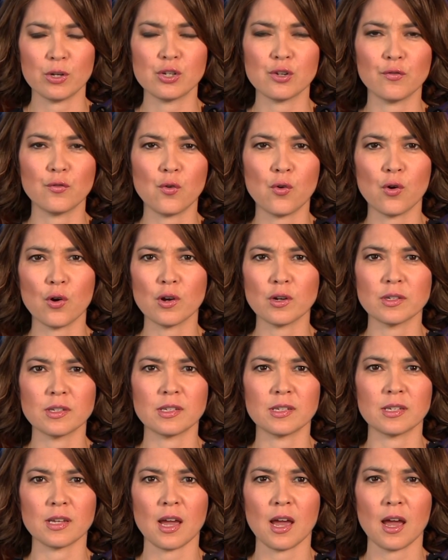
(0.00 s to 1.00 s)
which, of
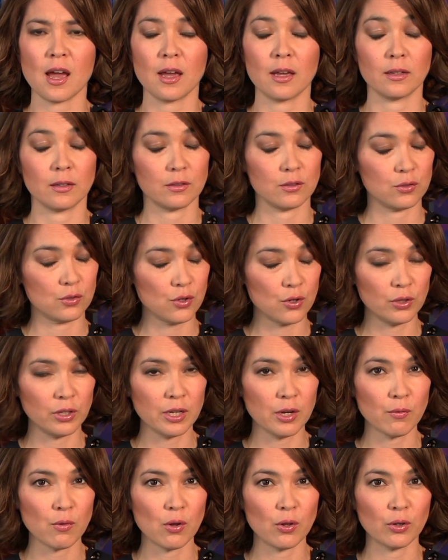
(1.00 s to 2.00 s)
course,
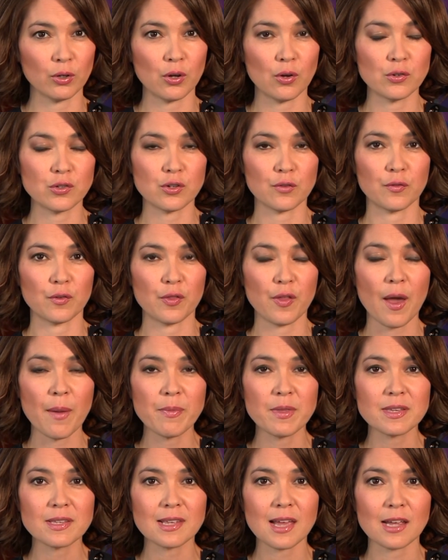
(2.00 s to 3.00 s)
certainly a roller coaster for
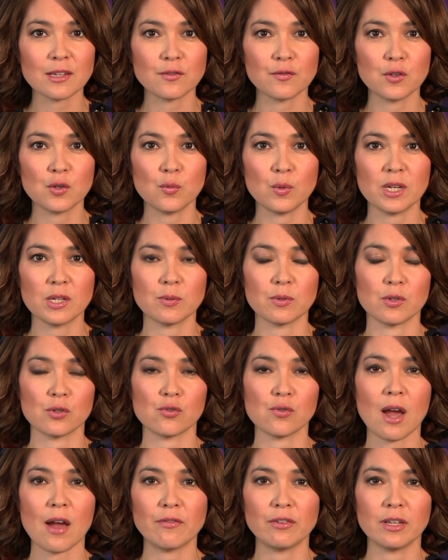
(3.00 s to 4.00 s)
them this last few weeks with the
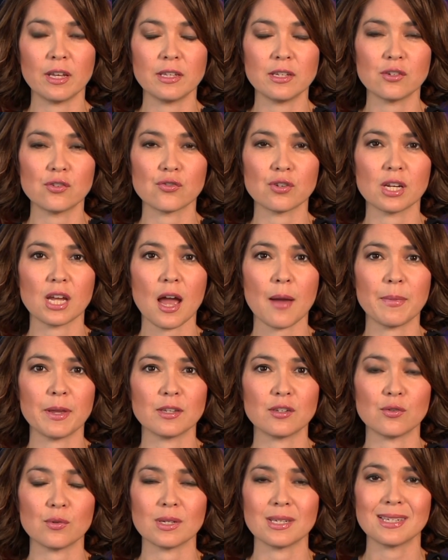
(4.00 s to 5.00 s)
travel industry
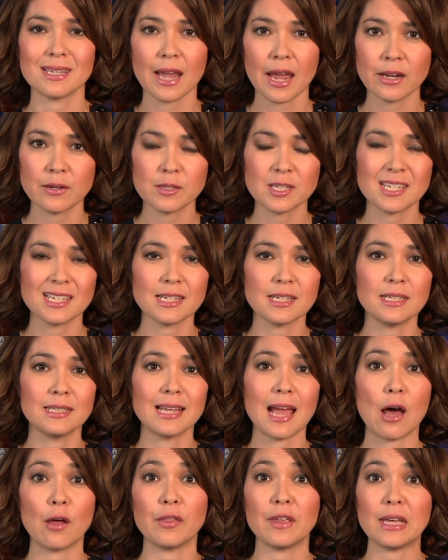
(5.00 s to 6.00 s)
coming to a standstill.
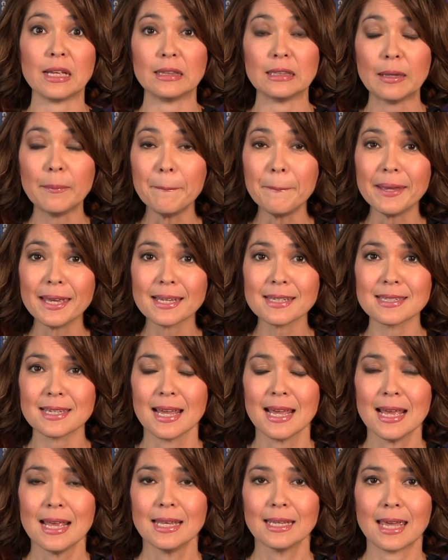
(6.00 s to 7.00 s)
Now the
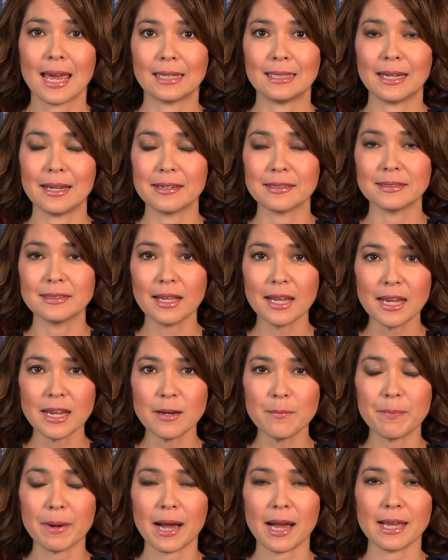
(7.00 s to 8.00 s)
Olympics getting
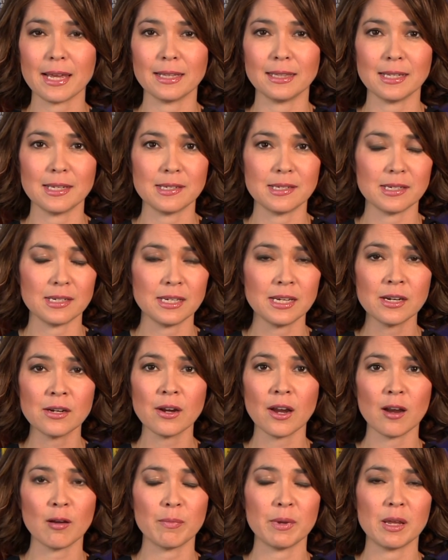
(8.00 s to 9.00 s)
delayed by at least a
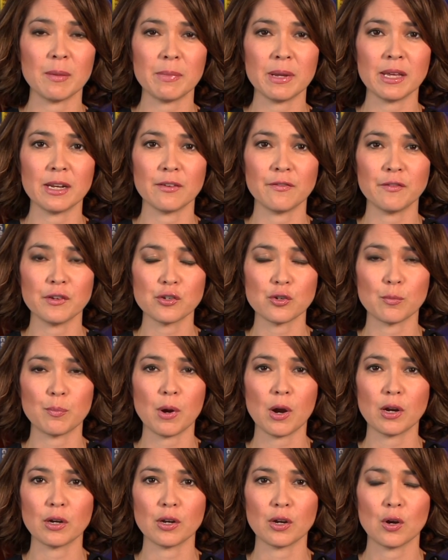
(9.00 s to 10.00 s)
year, Airbnb, an official
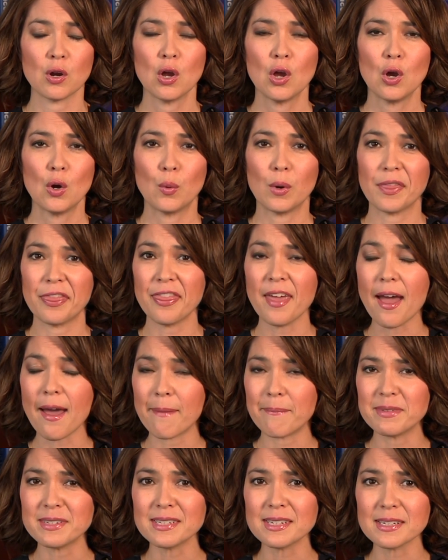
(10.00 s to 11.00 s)
partner with
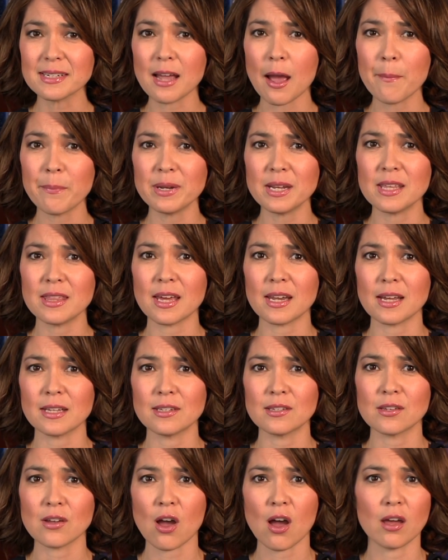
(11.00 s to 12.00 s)
them. This is a company that
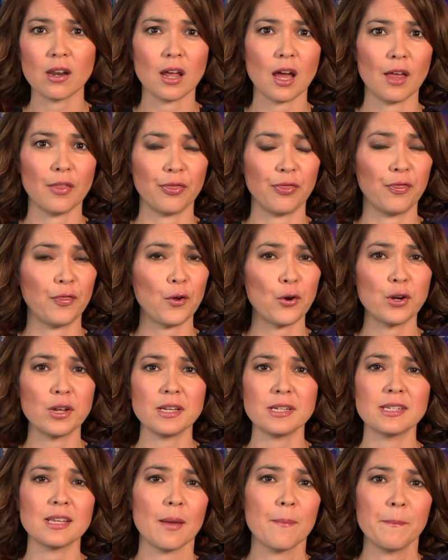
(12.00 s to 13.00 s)
had sought a
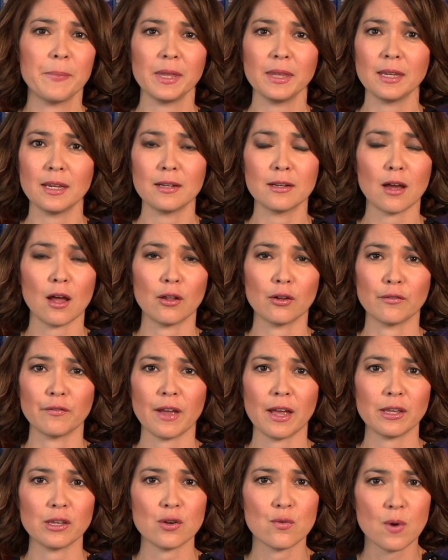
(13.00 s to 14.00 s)
30-some billion-dollar
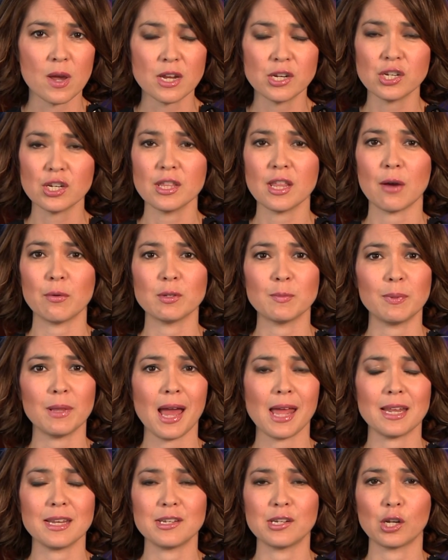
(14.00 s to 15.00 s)
valuation that was
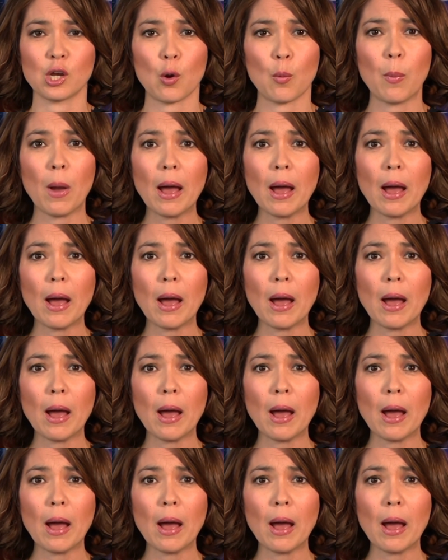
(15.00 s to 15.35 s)
planning to go